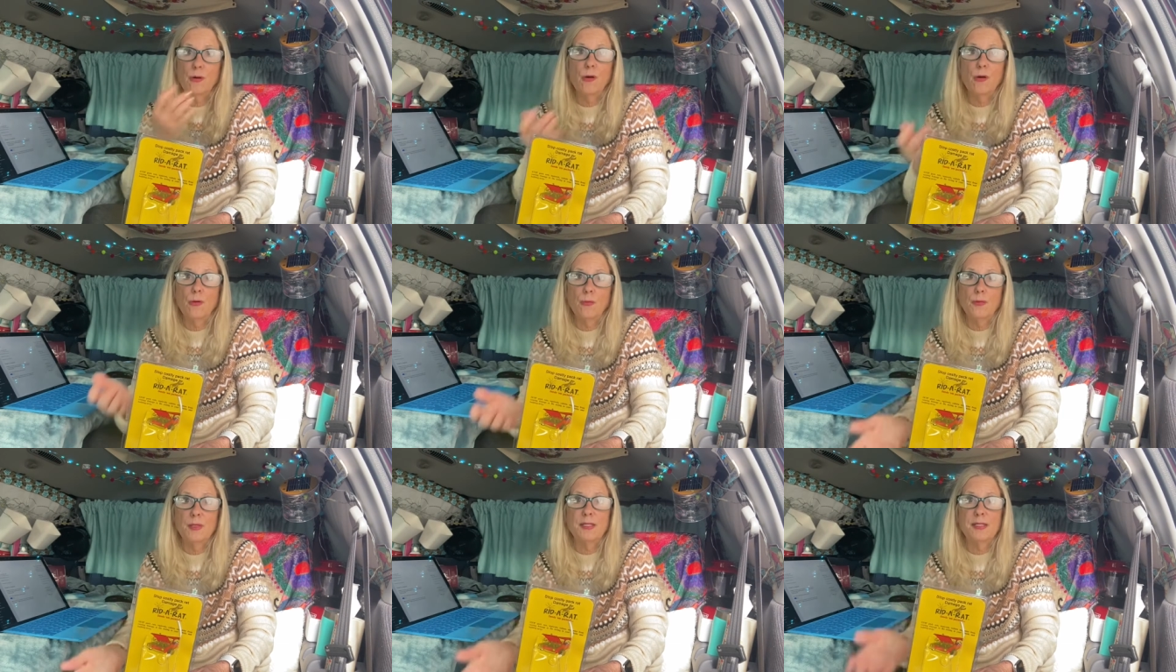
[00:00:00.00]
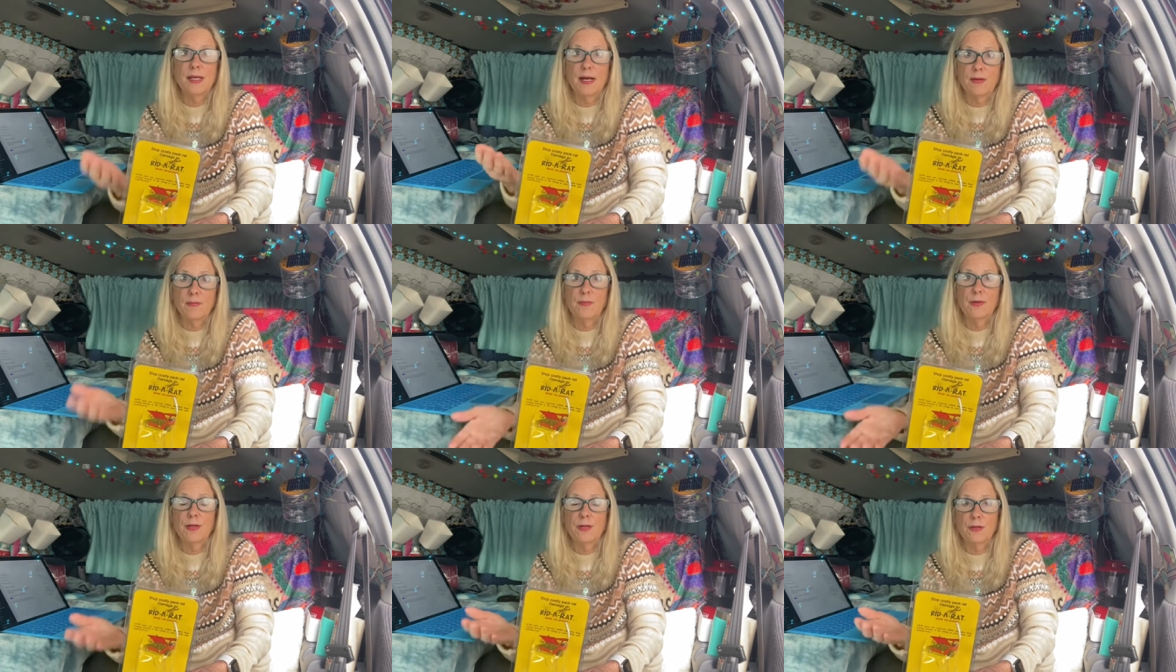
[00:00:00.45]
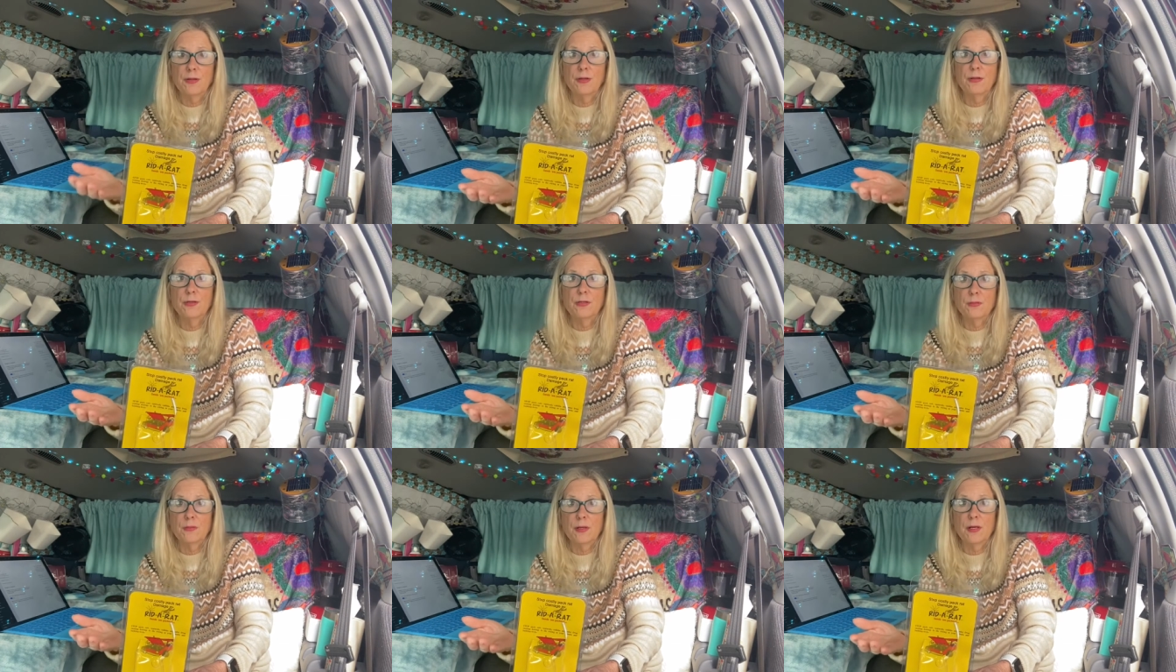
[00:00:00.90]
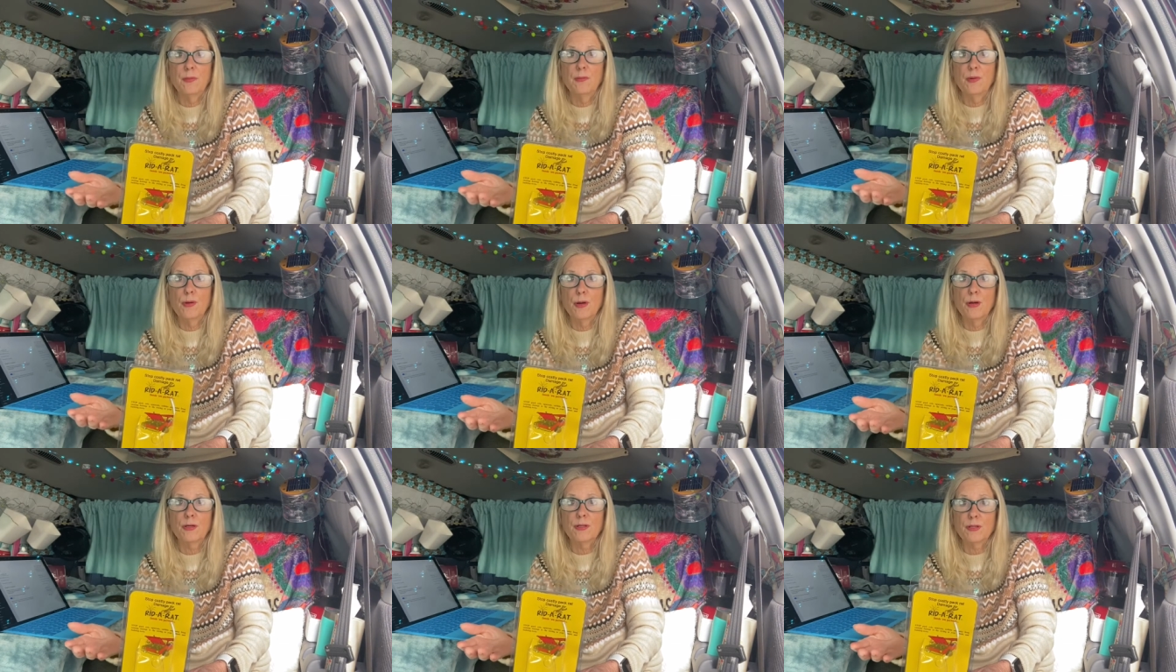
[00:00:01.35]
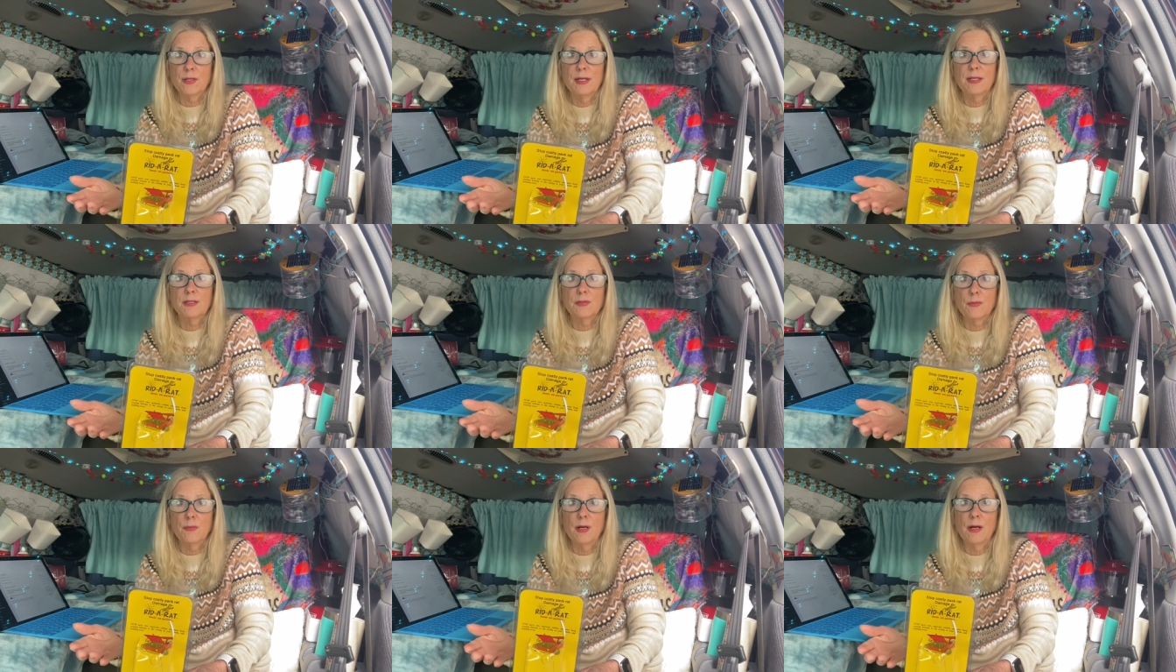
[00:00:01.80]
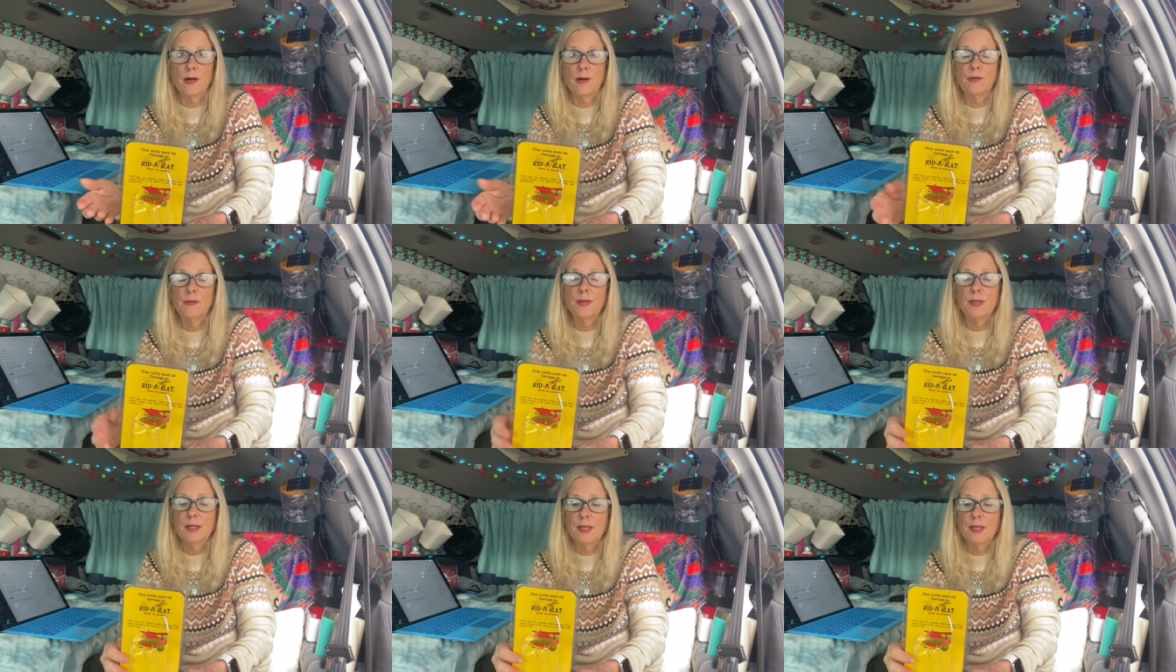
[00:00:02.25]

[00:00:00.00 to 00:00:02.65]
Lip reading: always have one of those when I'm parked as well.